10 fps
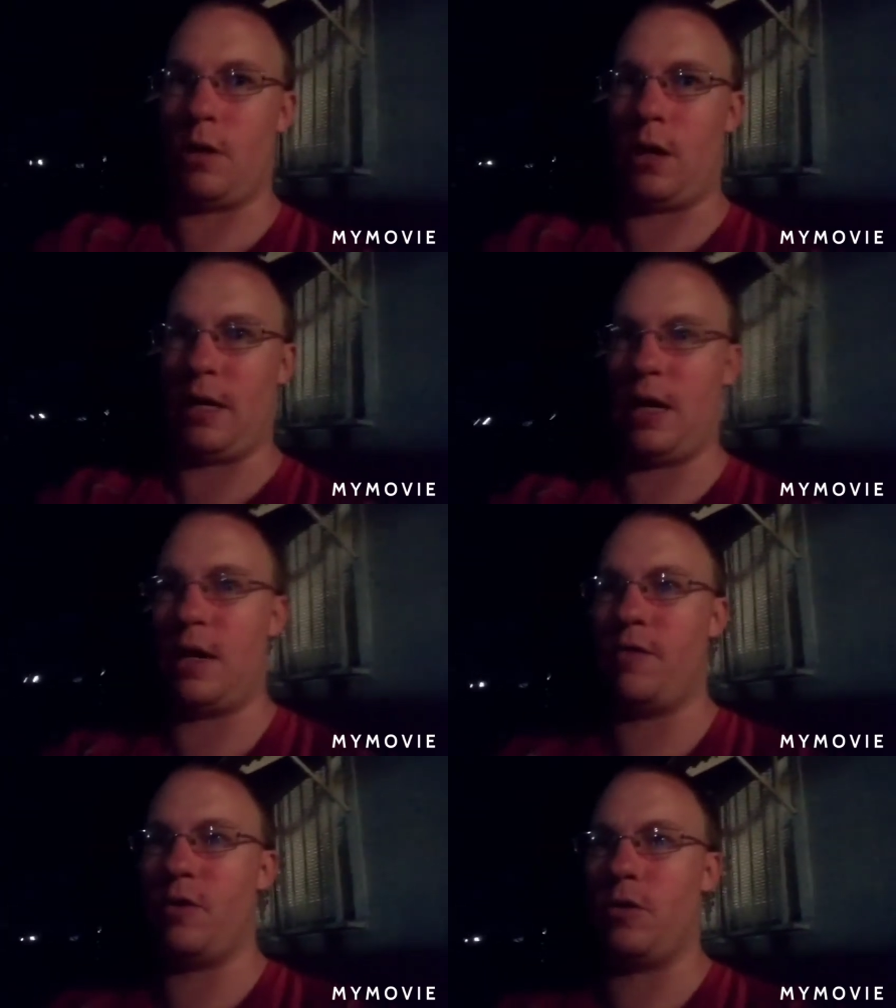I
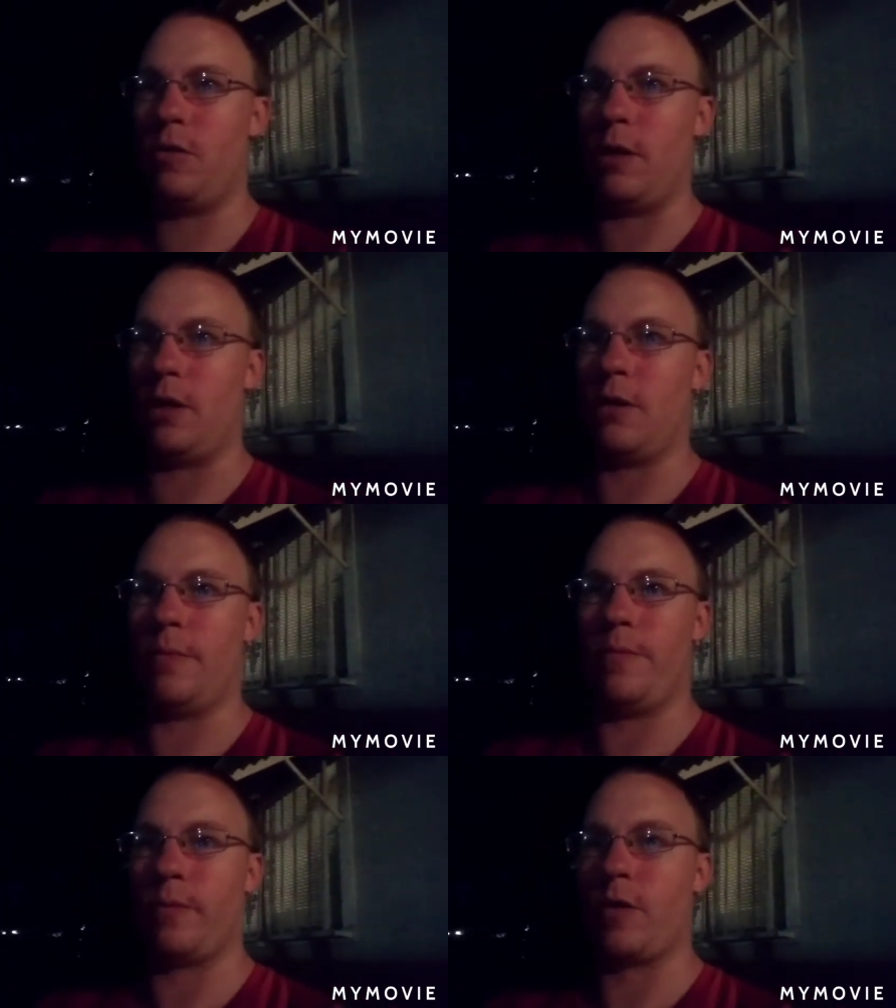can't even do it.
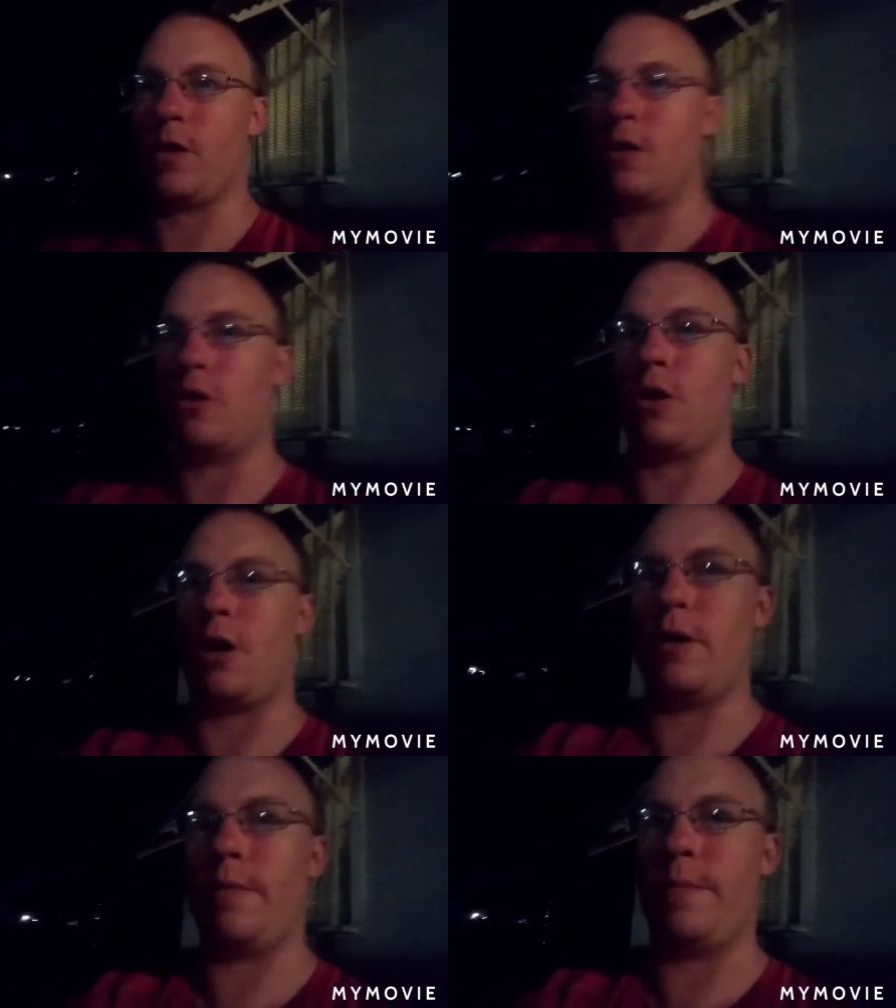
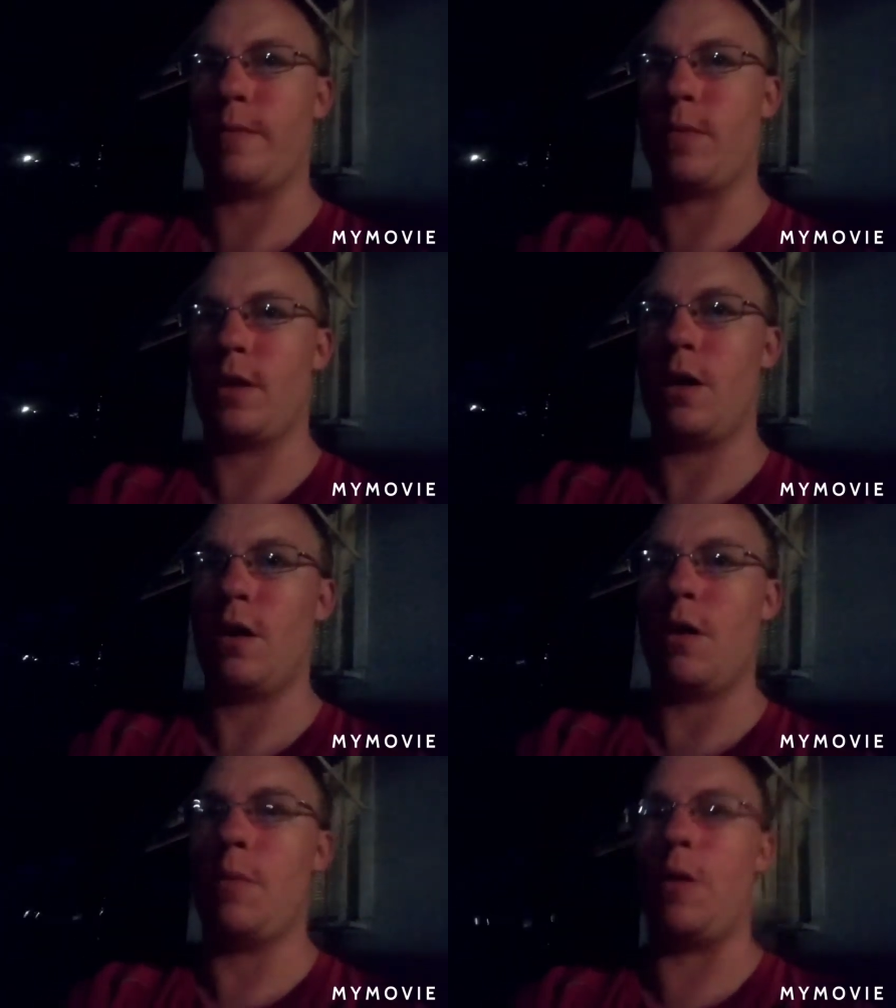Darn it.
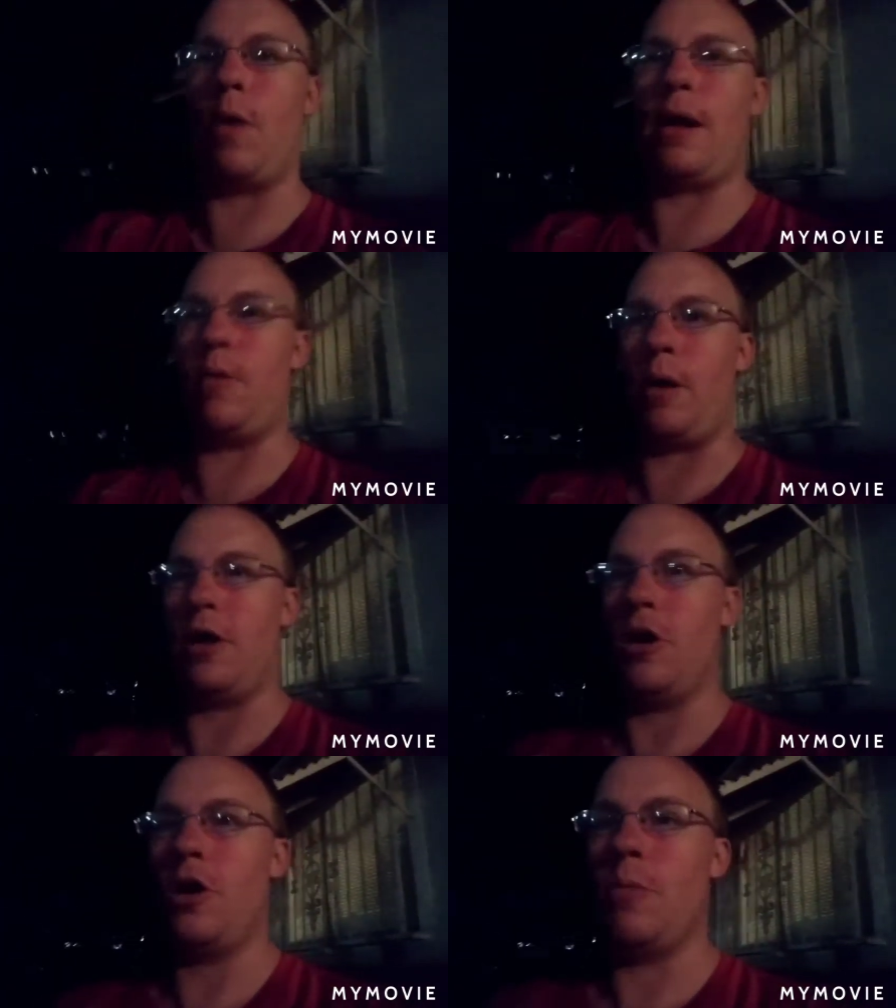But
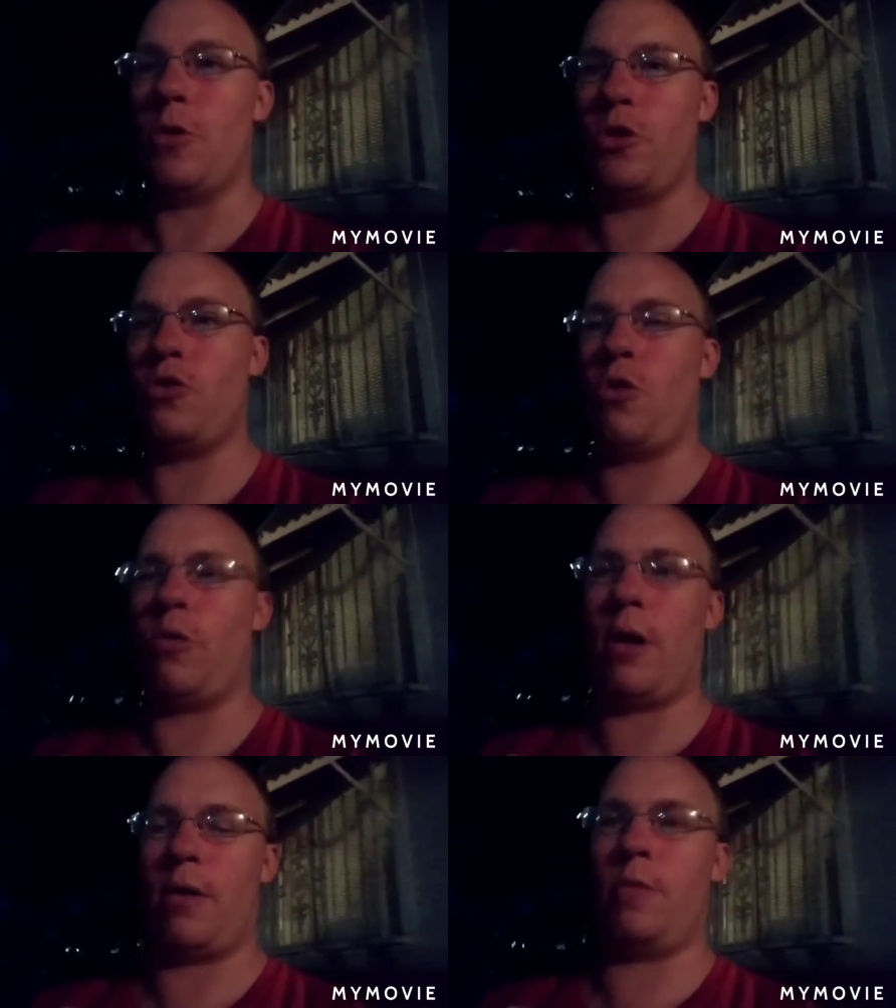anyway, but you know
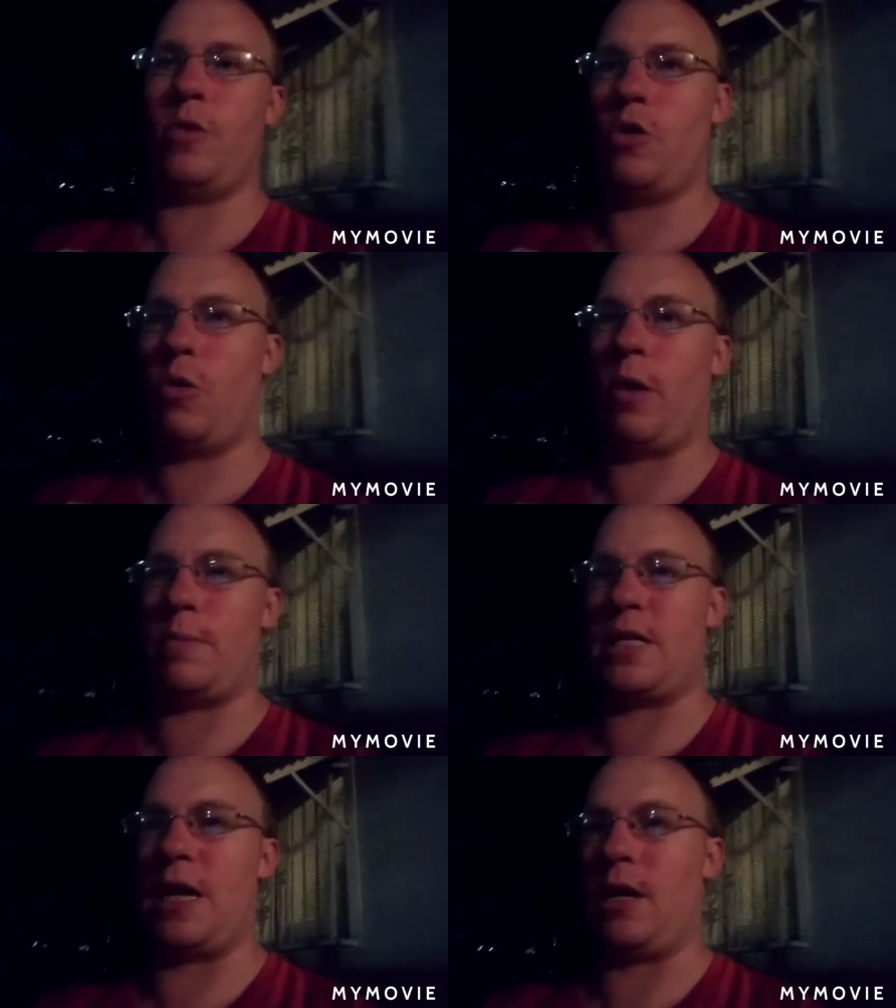what I you know what
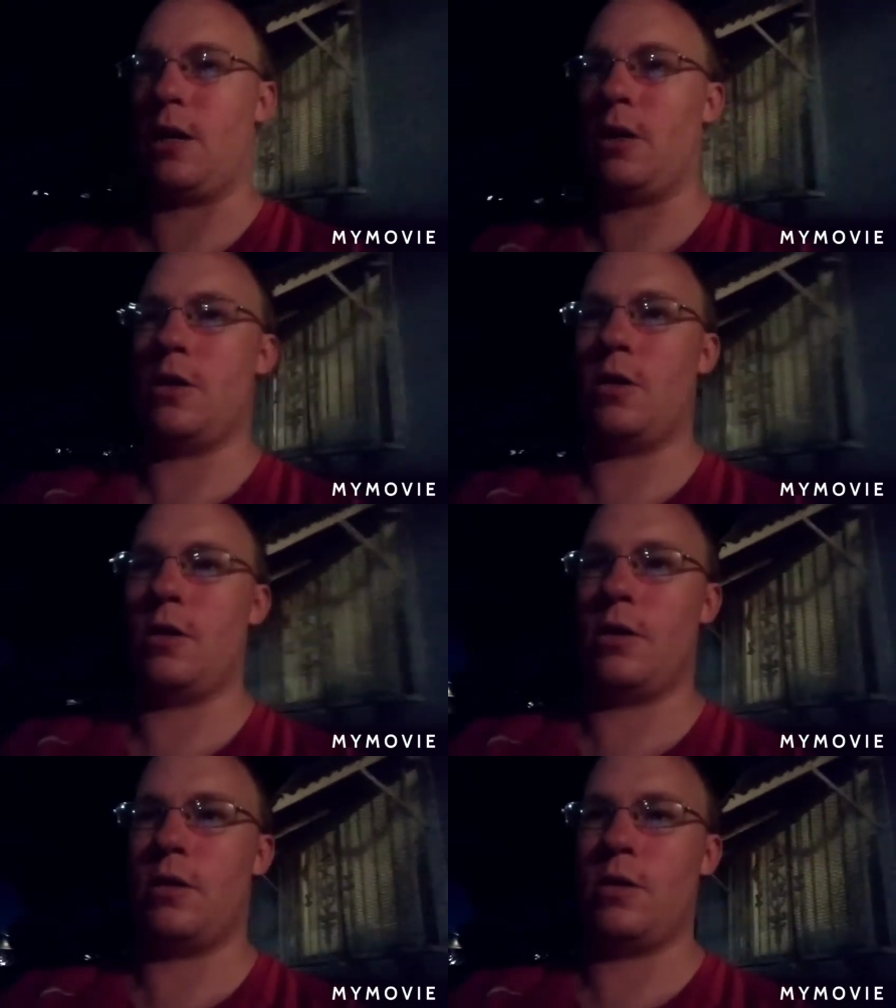I'm saying.
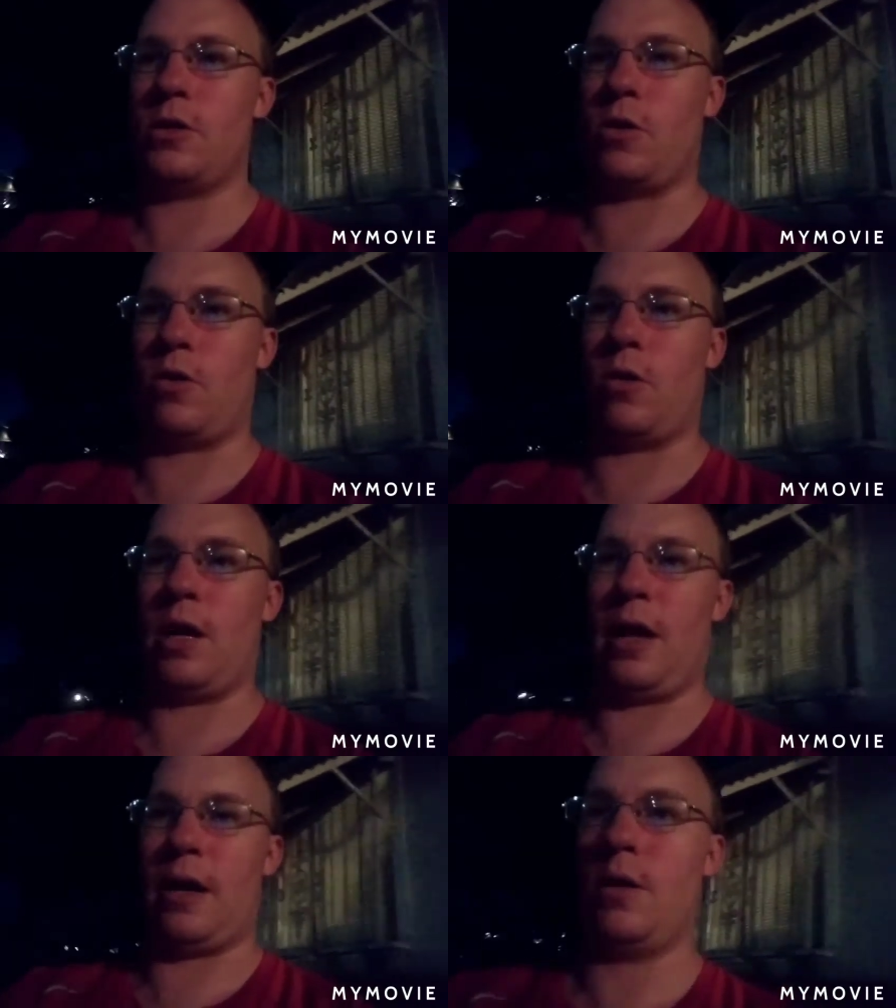So
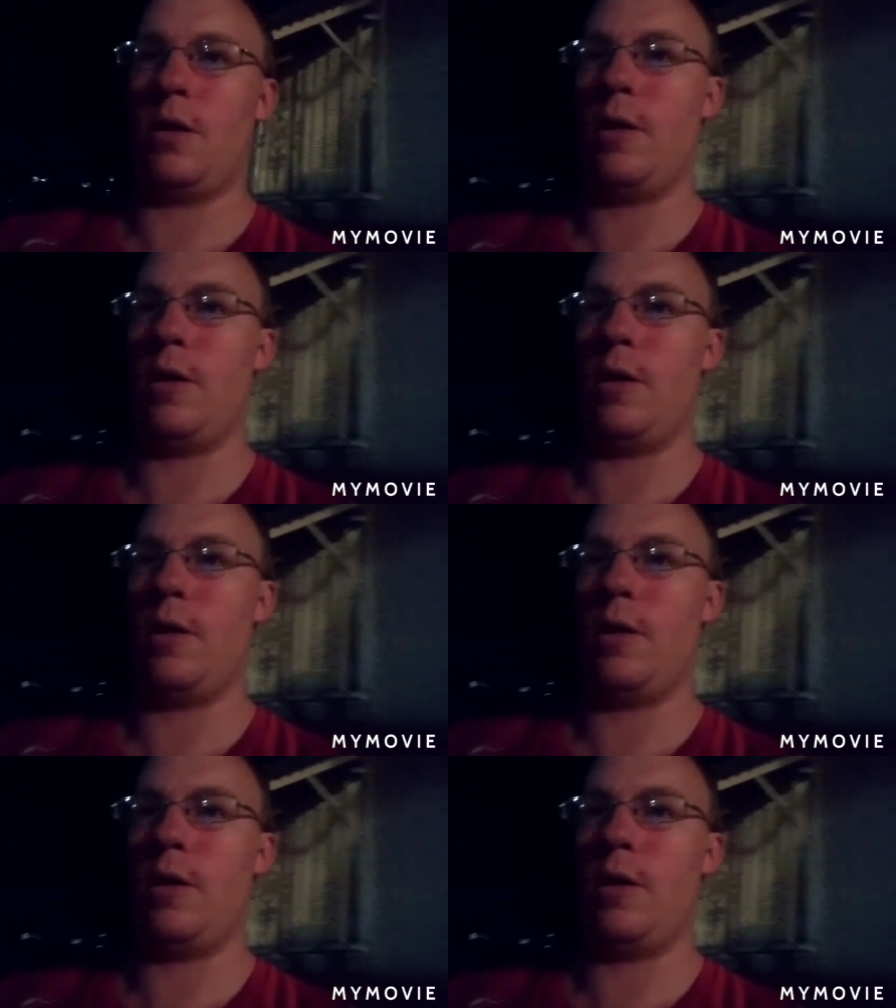hang on.